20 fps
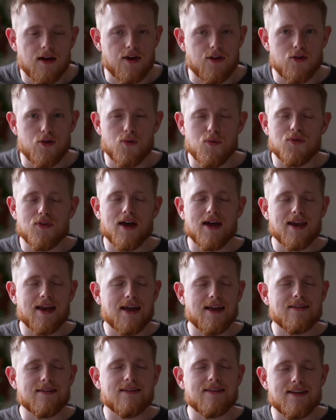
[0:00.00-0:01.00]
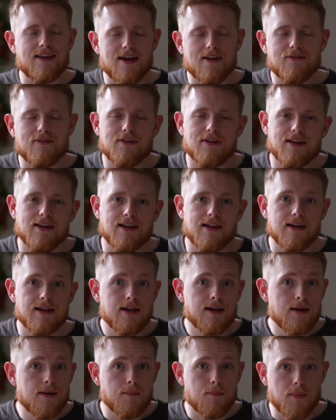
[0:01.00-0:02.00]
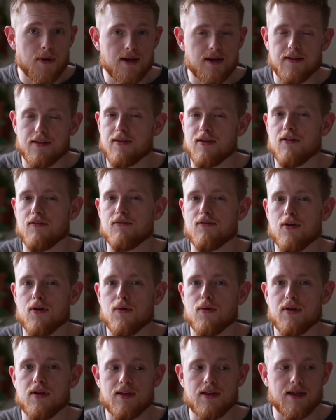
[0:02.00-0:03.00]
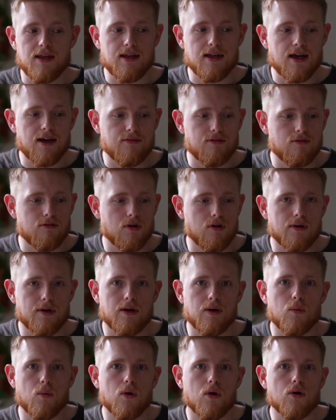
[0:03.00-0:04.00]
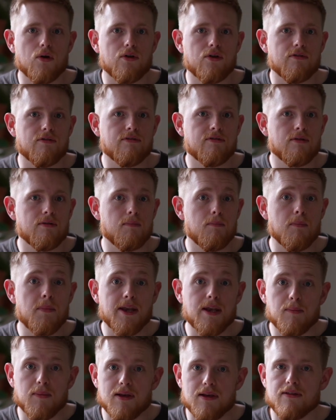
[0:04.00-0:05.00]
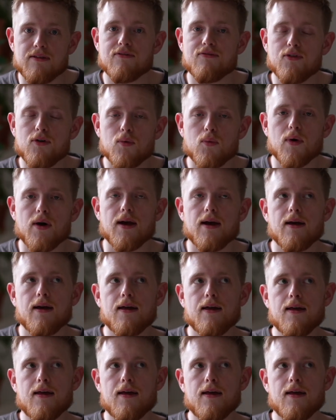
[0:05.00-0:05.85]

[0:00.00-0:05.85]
a shoe that has definitely made itself known in the ever-growing world of minimalist footwear.